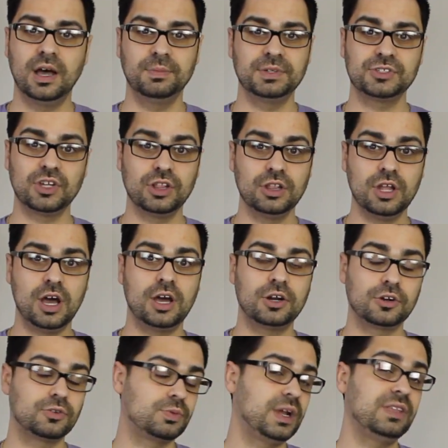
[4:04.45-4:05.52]
Um, there's a lot
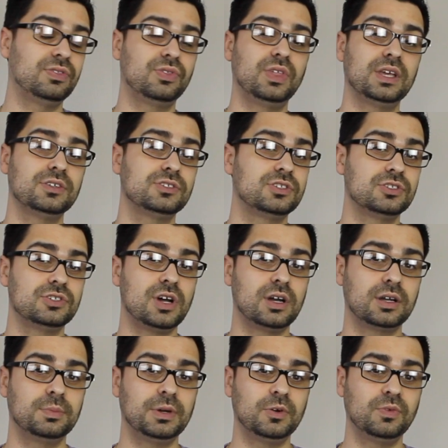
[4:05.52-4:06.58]
of great things to
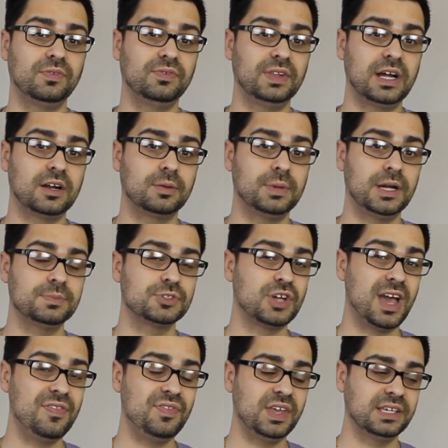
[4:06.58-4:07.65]
talk about with Flowerbomb,
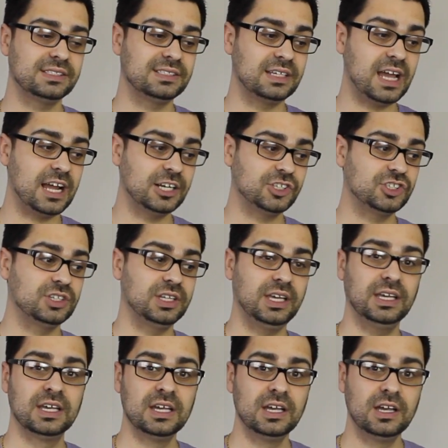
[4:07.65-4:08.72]
so I think it's
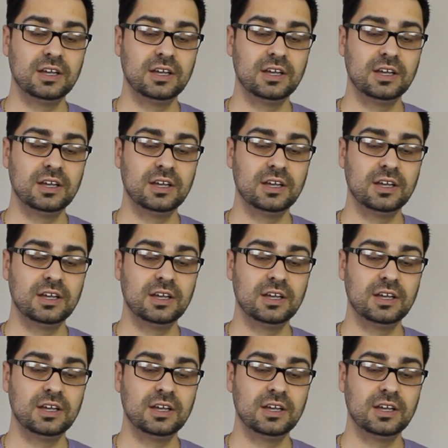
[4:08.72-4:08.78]
actually